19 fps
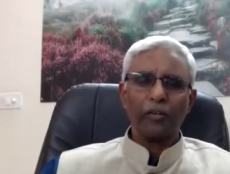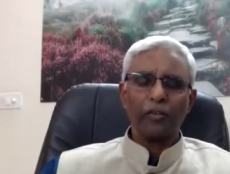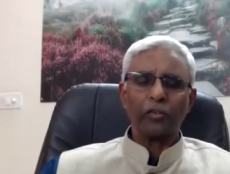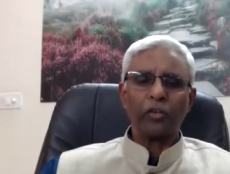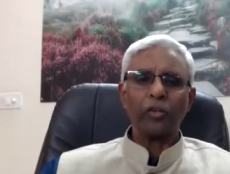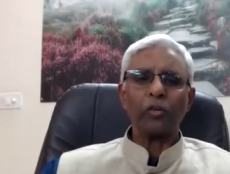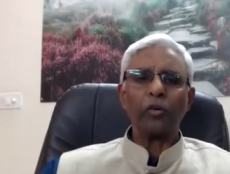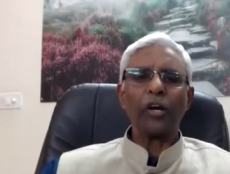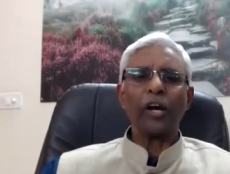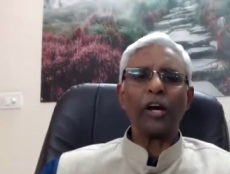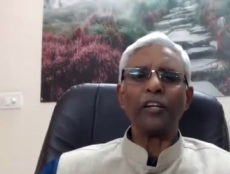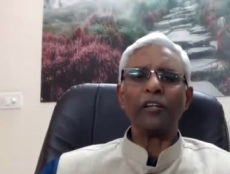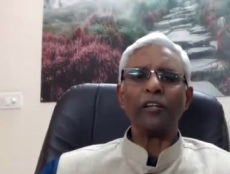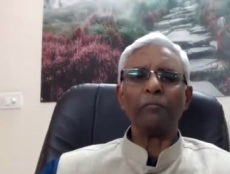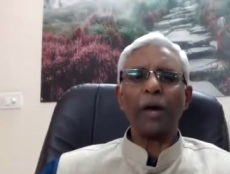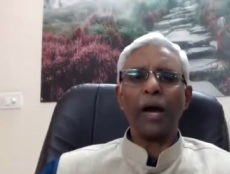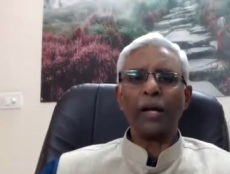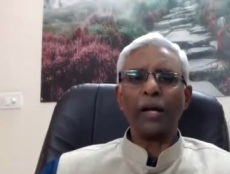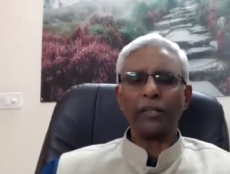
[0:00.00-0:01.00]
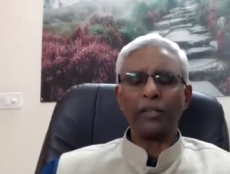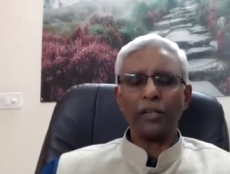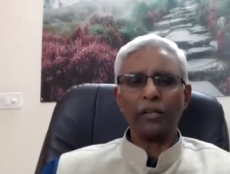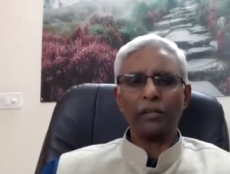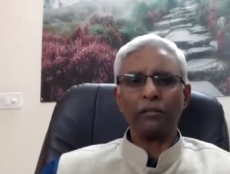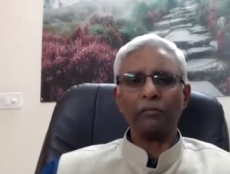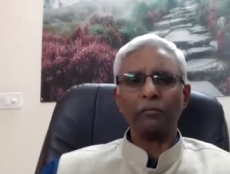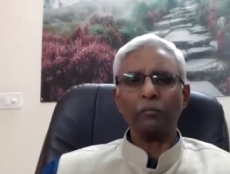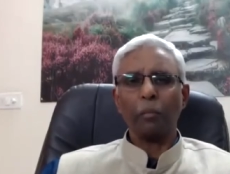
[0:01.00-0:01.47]
So you can
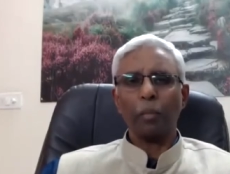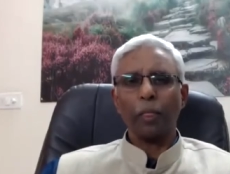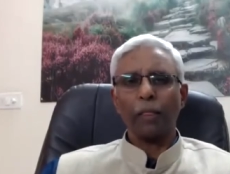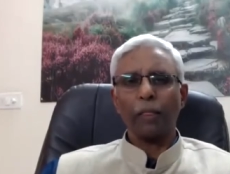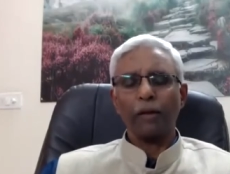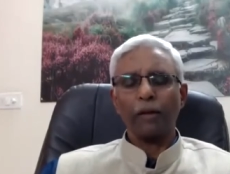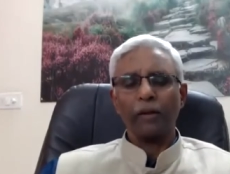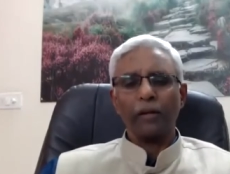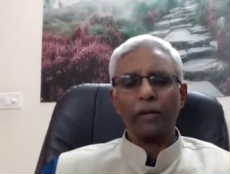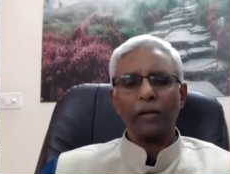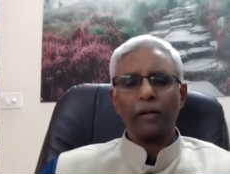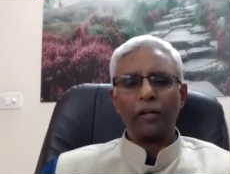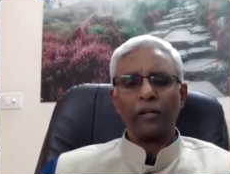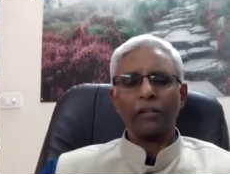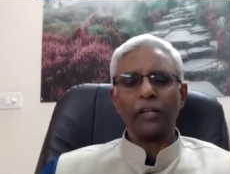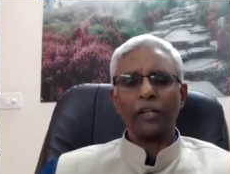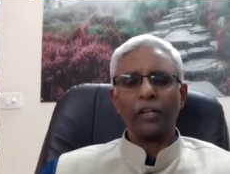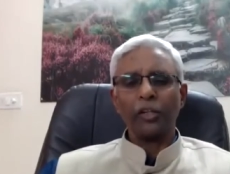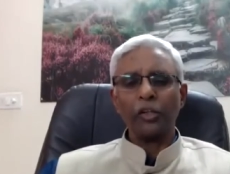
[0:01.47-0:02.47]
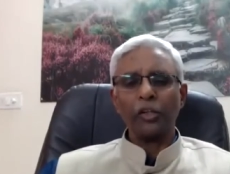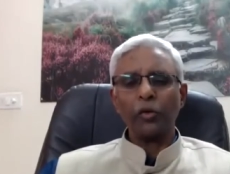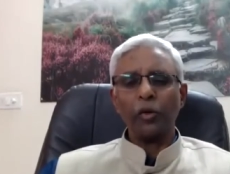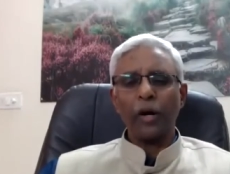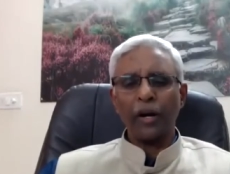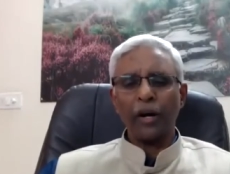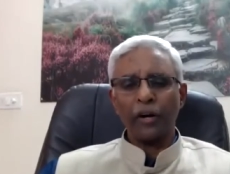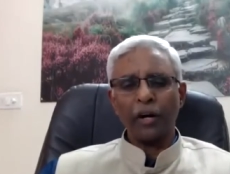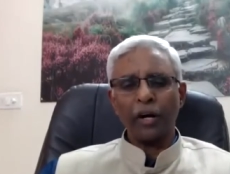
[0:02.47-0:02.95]
imagine in the
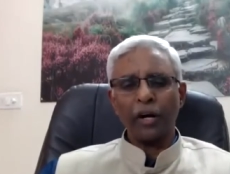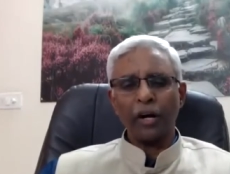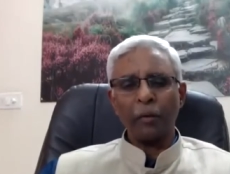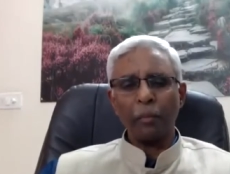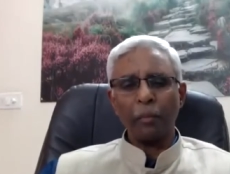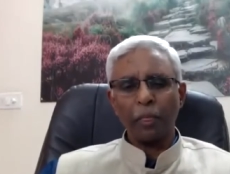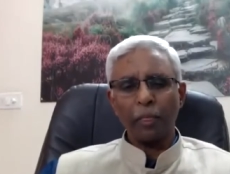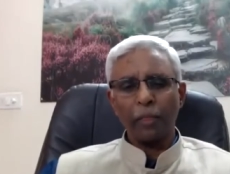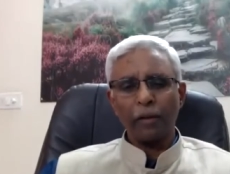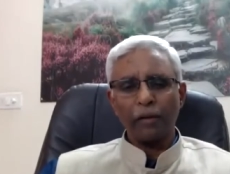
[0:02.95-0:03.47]
new era,